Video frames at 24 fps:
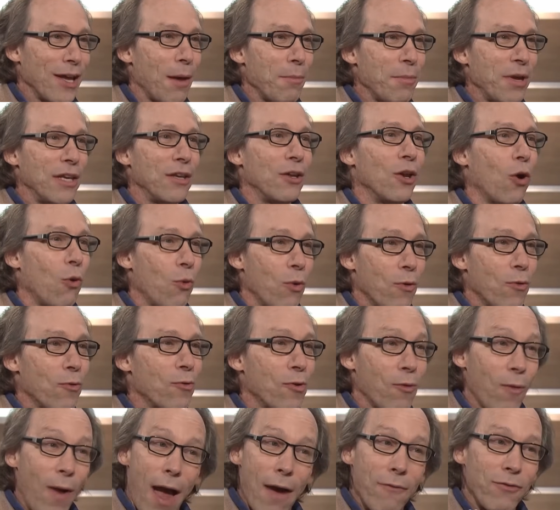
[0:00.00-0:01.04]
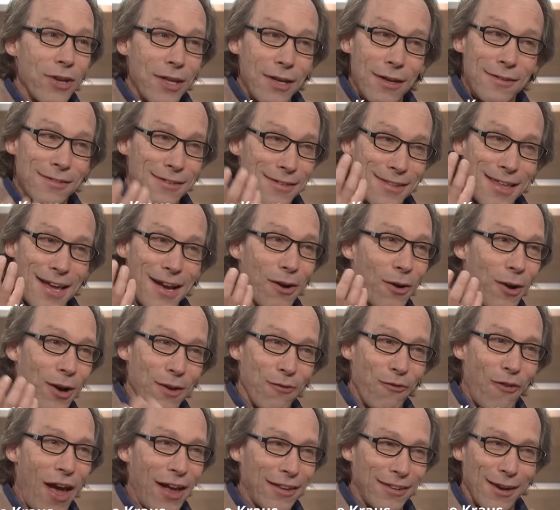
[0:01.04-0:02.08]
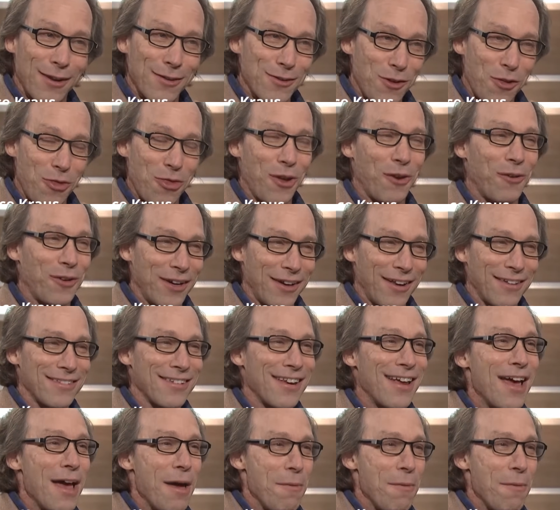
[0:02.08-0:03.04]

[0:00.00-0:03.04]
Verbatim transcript: I mean, you know, gravity is there, and the fact that it's a theory does,